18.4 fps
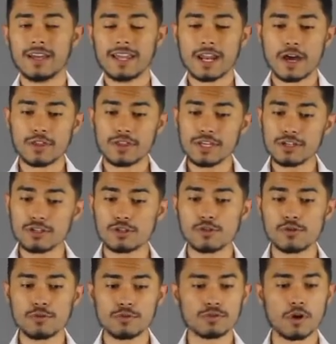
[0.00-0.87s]
Now, these
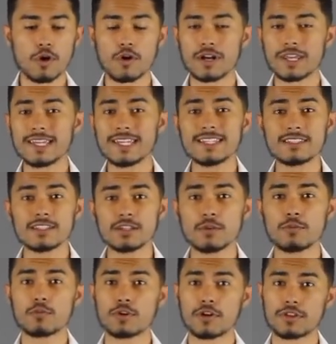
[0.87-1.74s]
shoes are
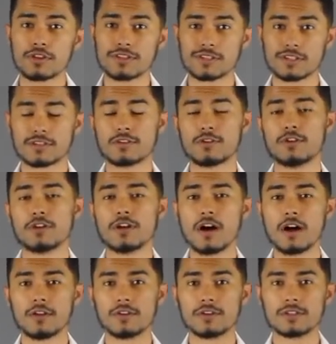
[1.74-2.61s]
easily worth six hundred
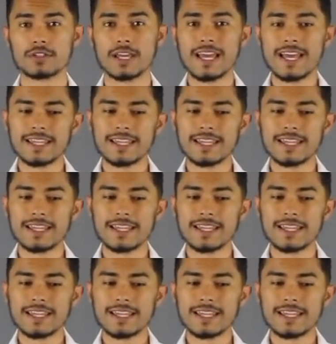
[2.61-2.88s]
dollars.